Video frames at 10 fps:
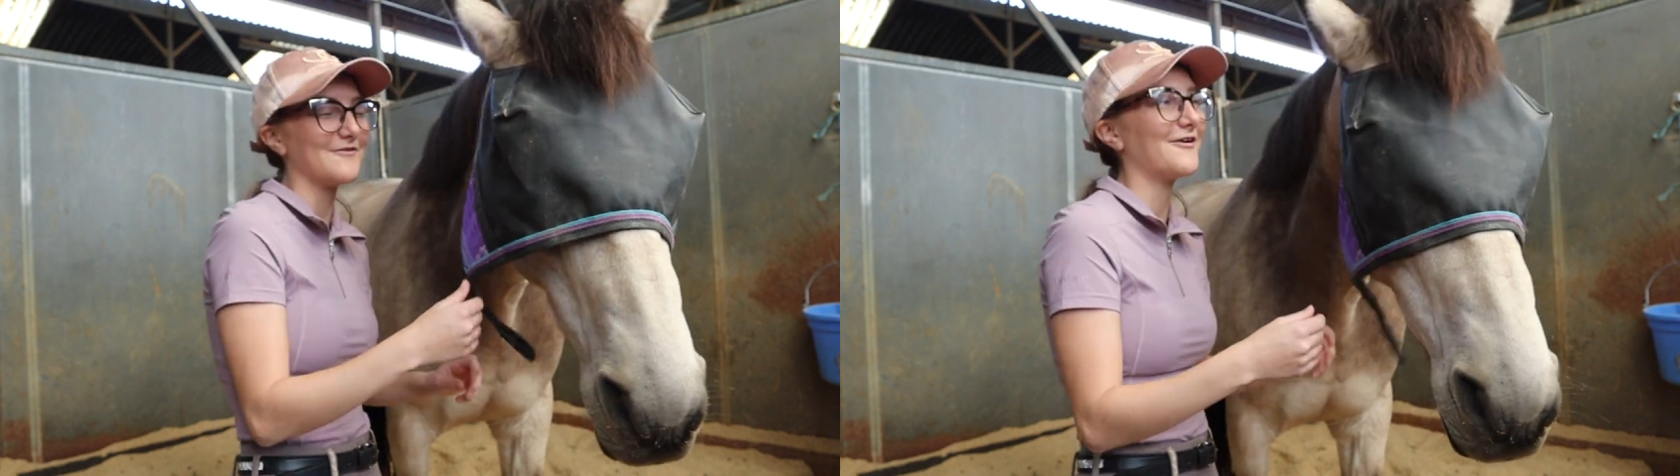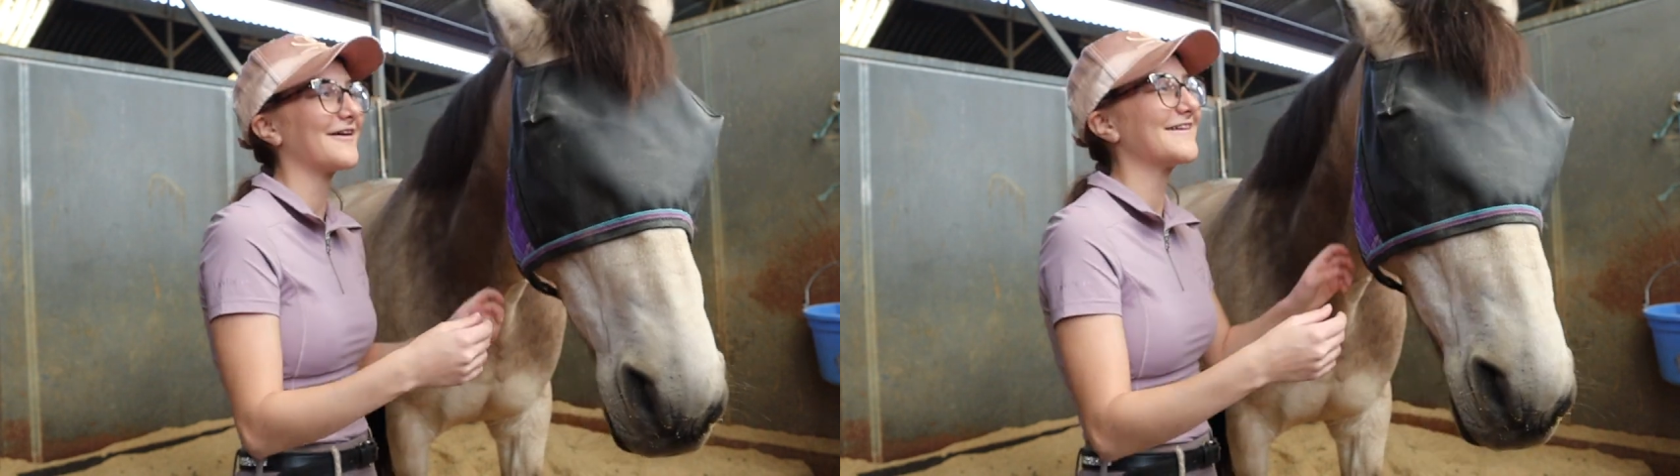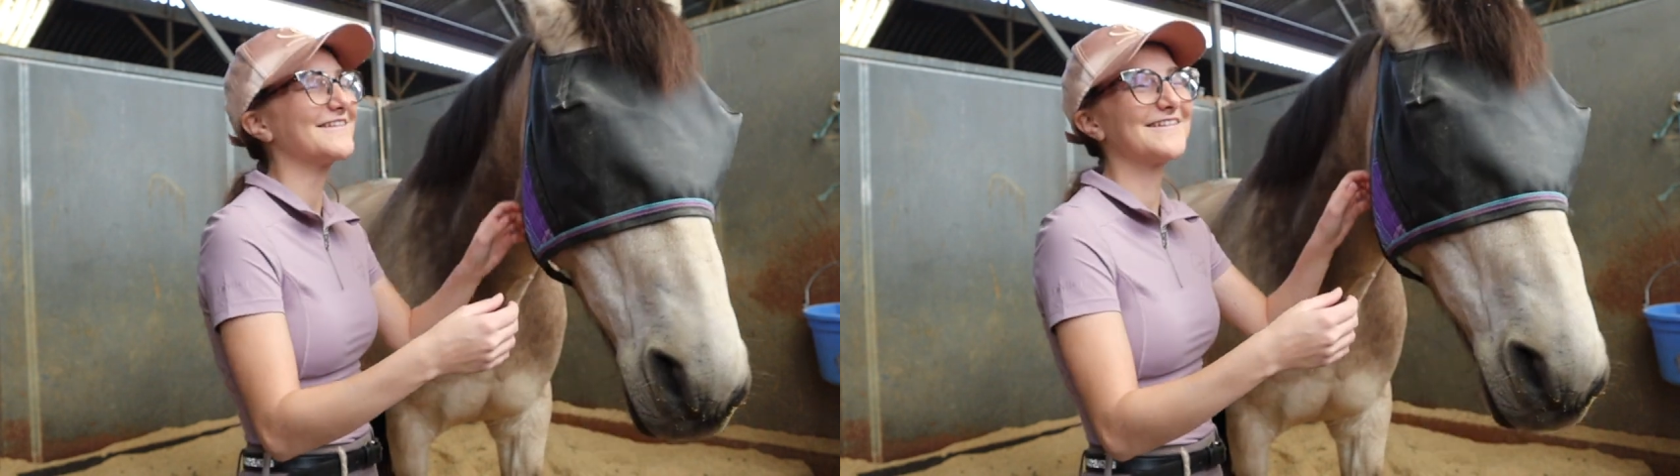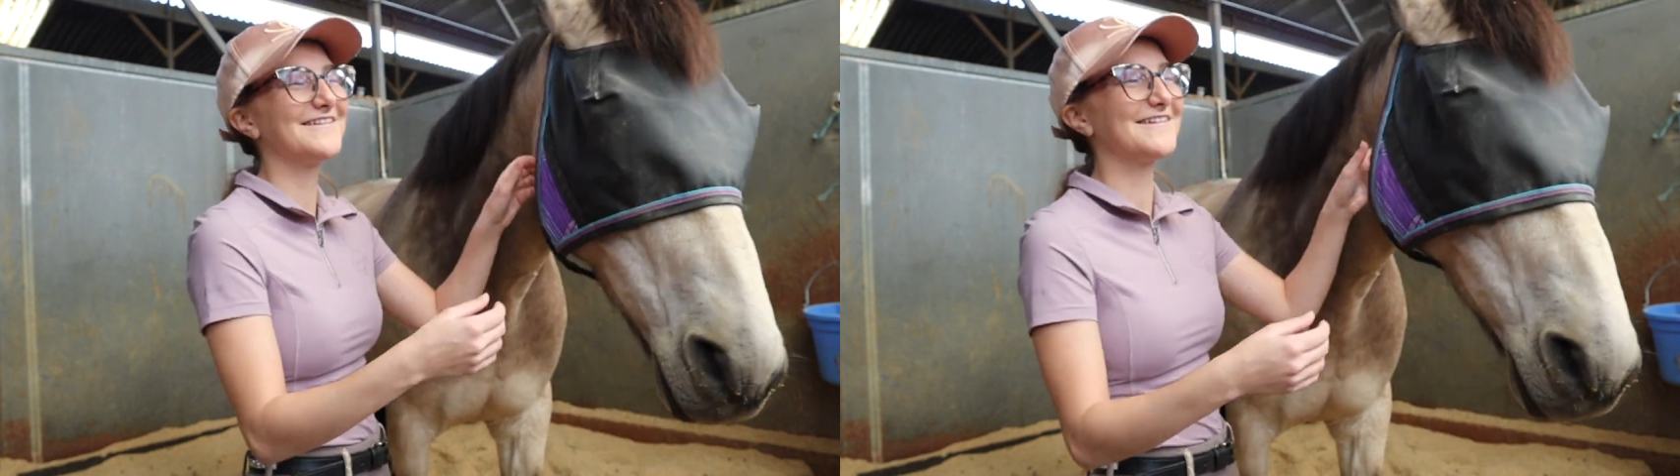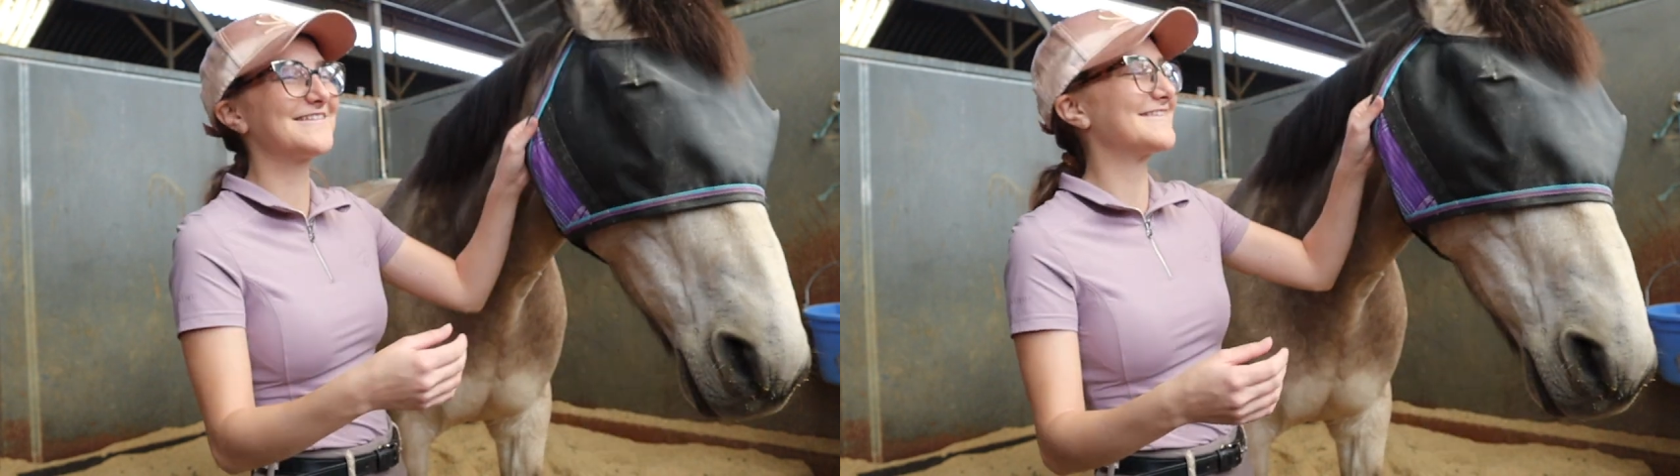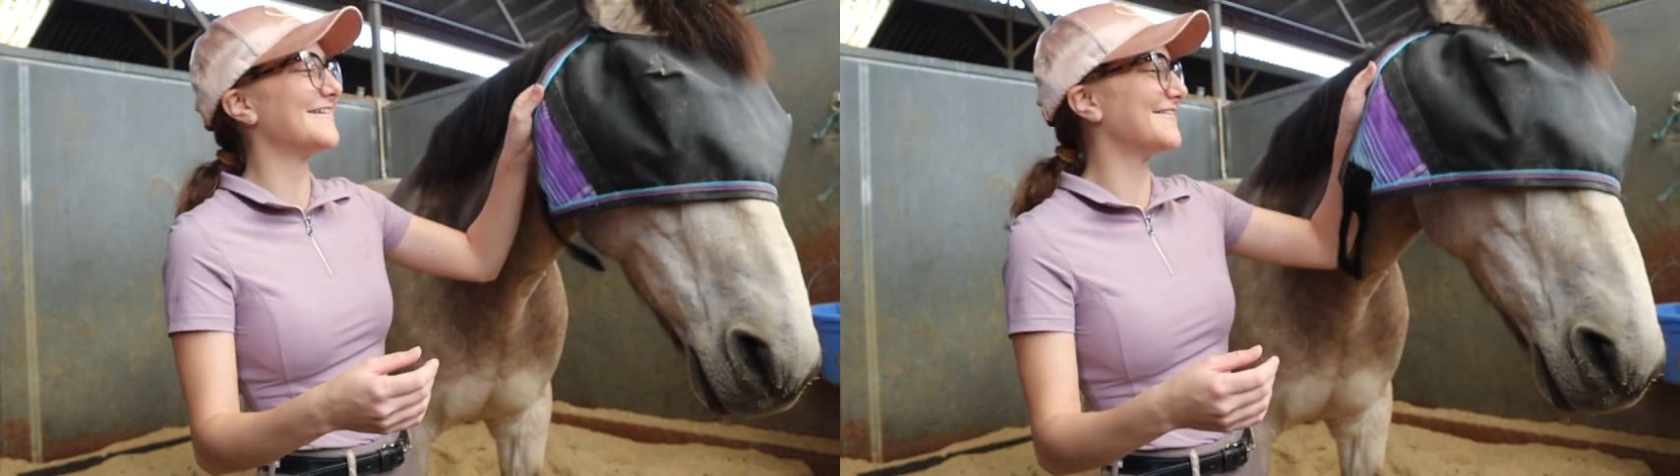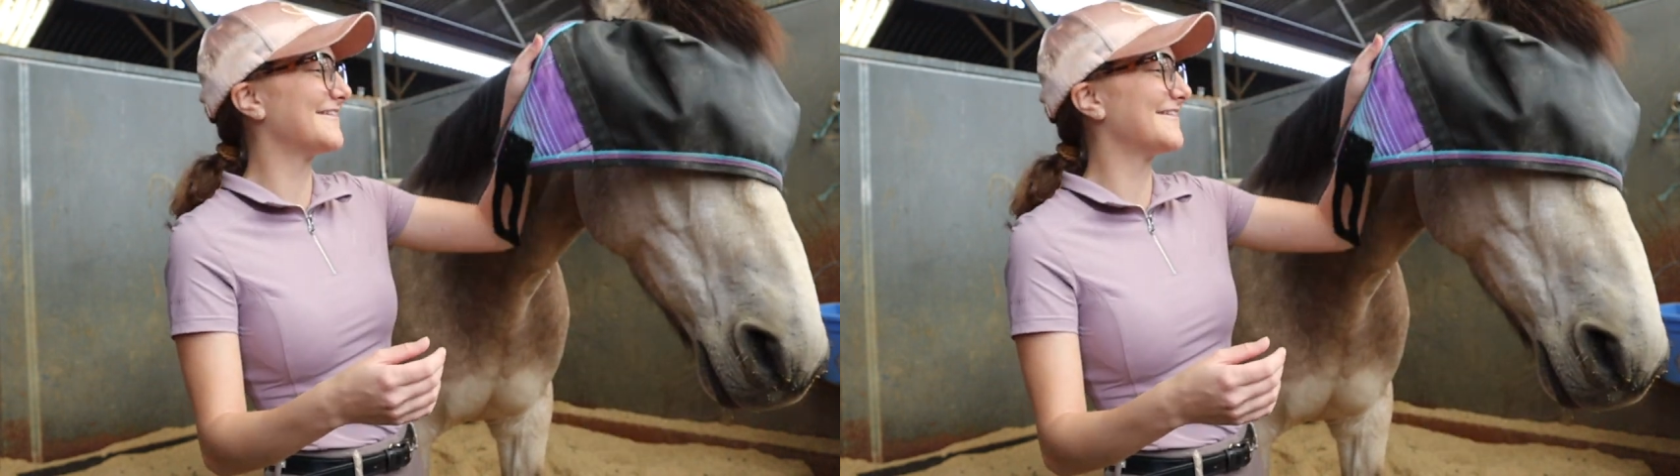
Rocket is going to look so